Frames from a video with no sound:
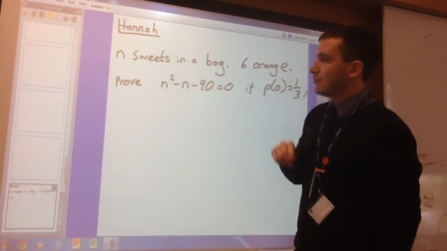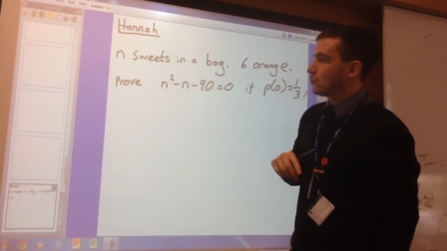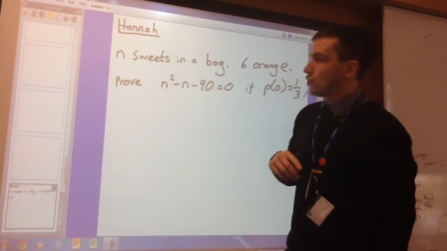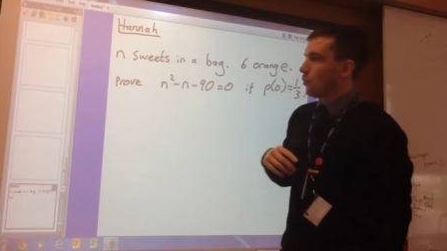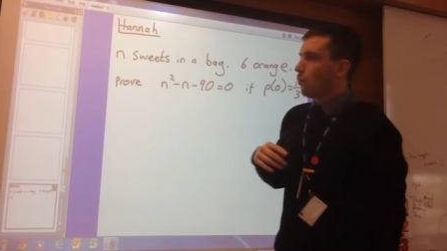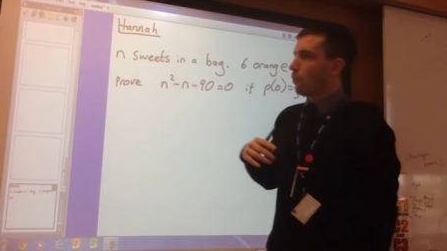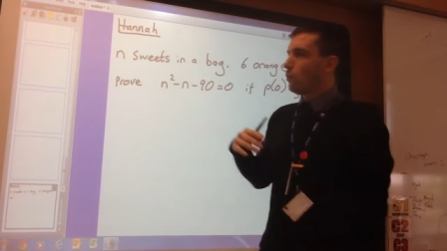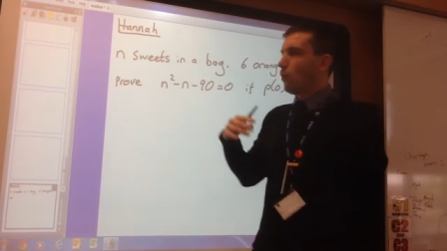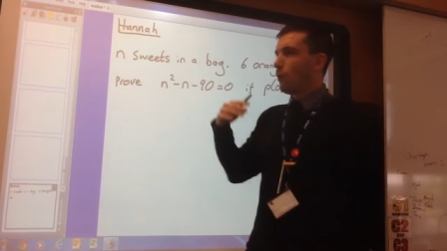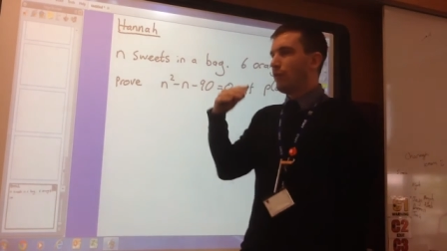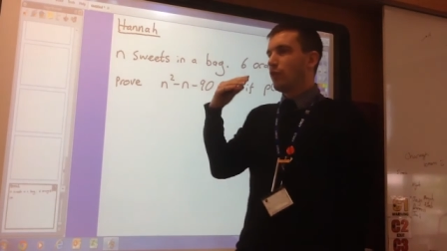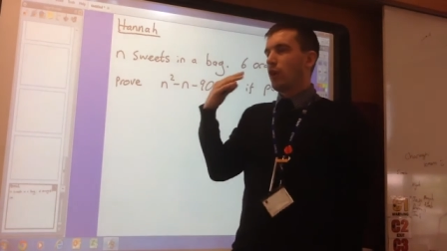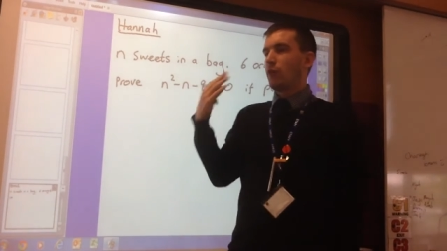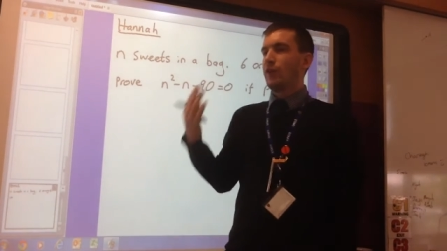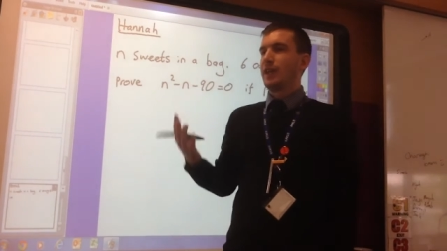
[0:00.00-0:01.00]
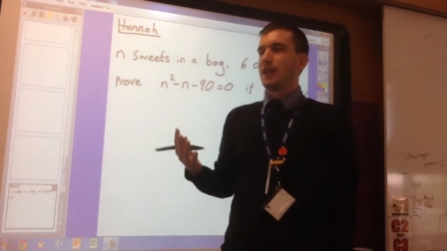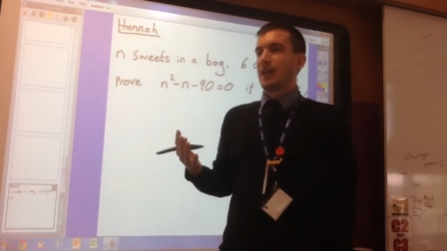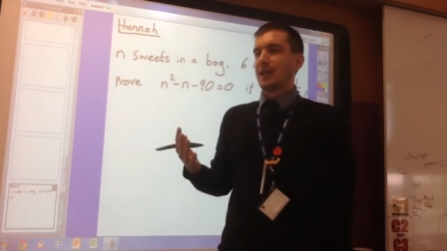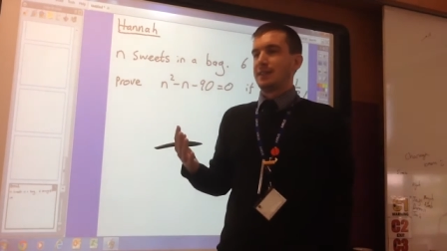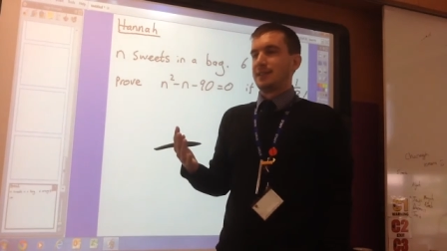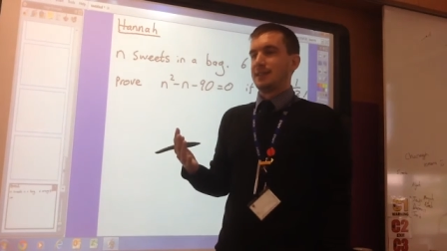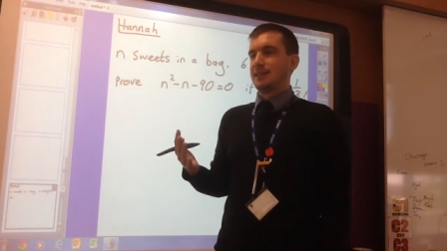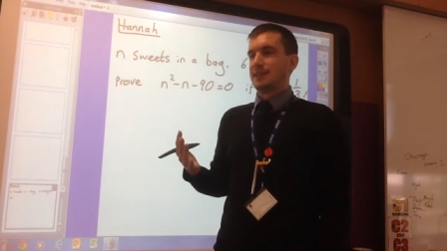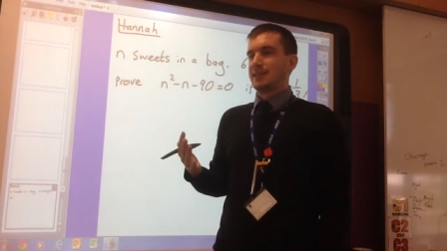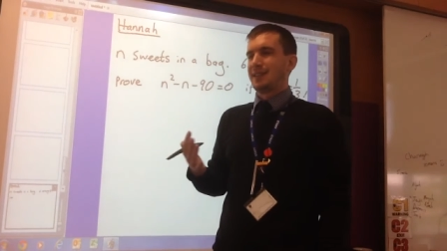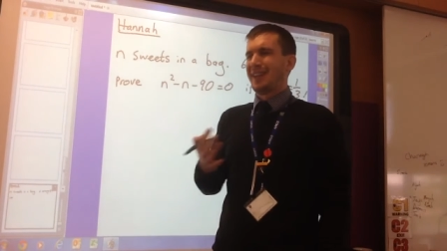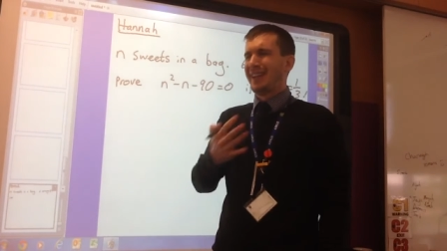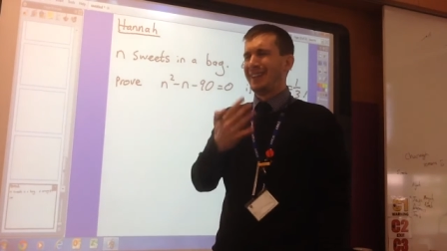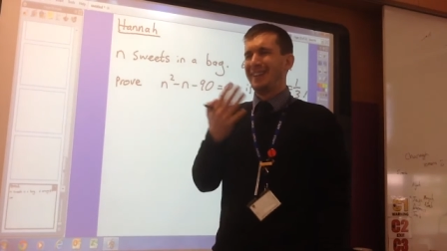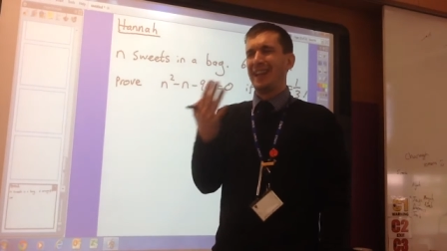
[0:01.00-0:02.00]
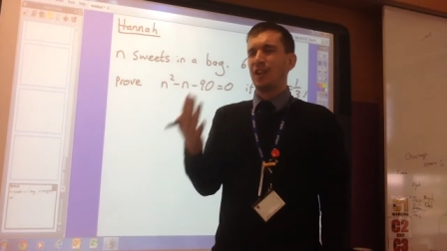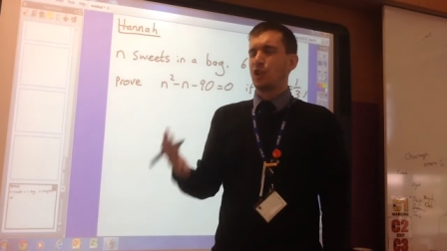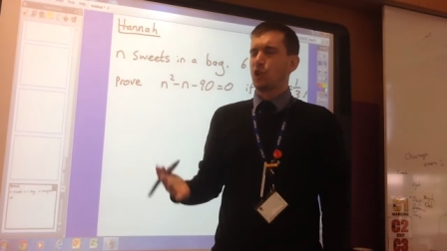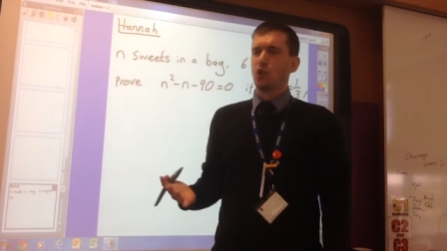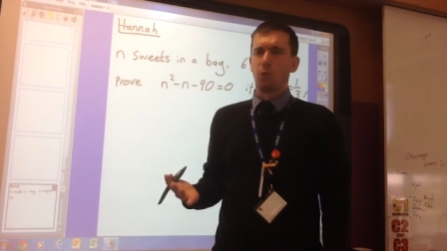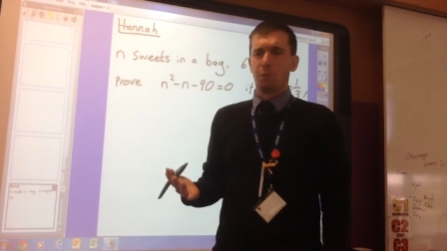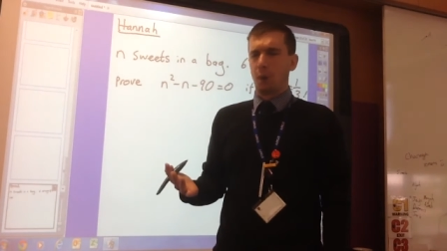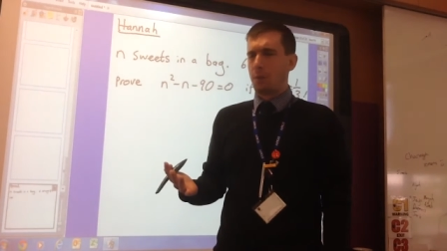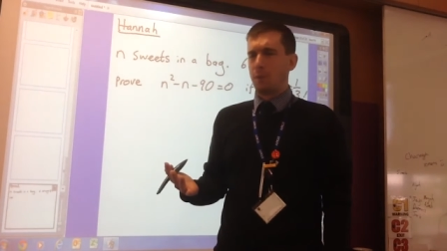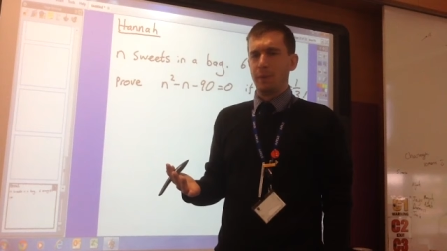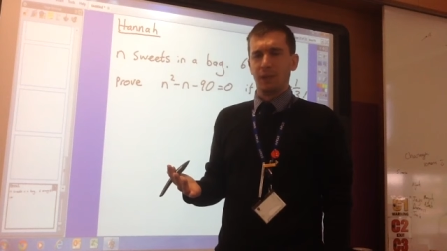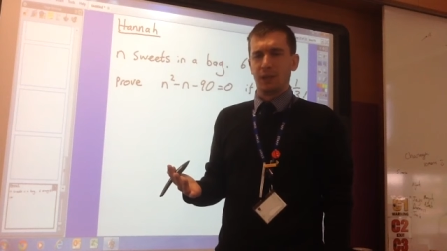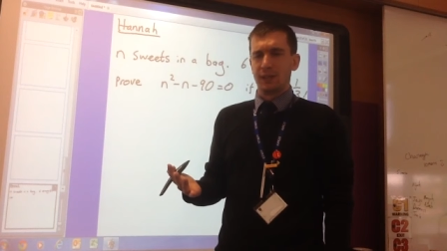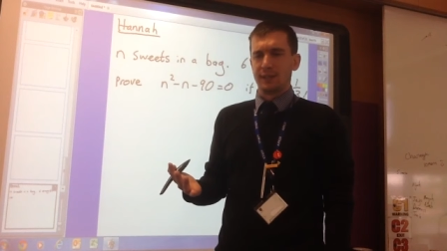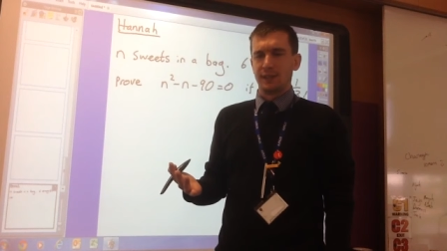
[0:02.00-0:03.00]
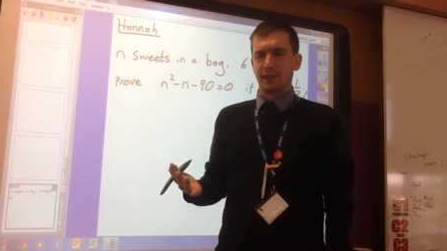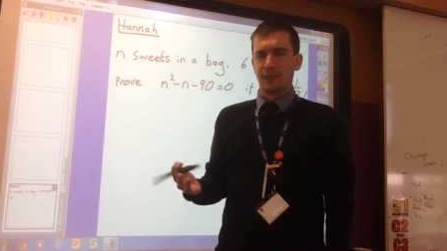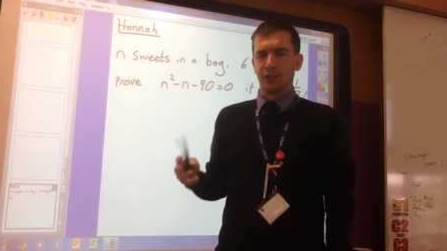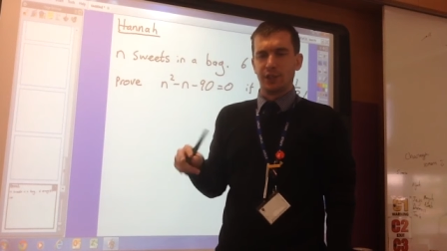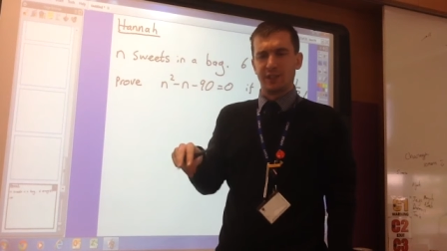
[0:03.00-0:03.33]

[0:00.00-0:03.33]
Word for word: so what we've got to realise is it's conditional probability.